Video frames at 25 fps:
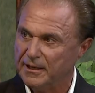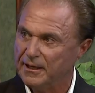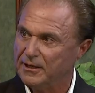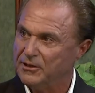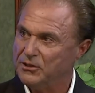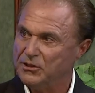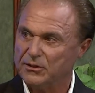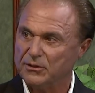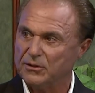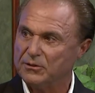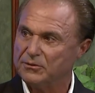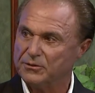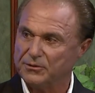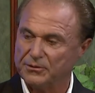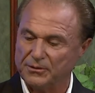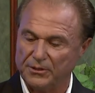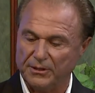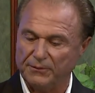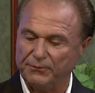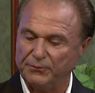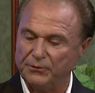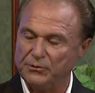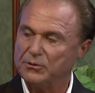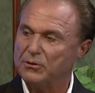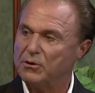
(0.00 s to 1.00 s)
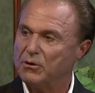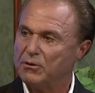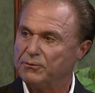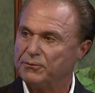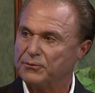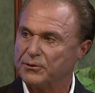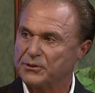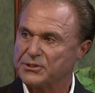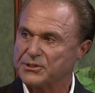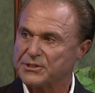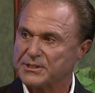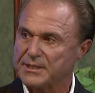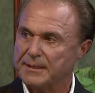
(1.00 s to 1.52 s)
You know, if you go
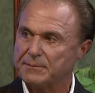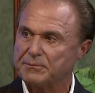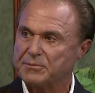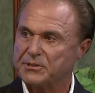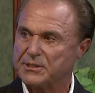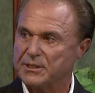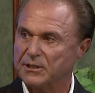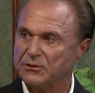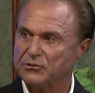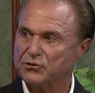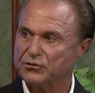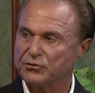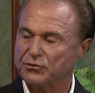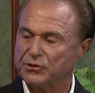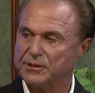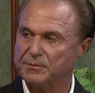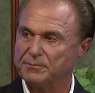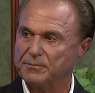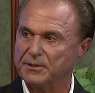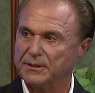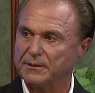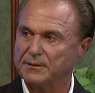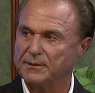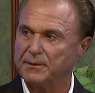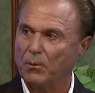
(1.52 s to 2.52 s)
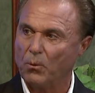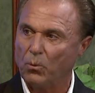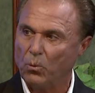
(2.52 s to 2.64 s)
for stem cell treatment,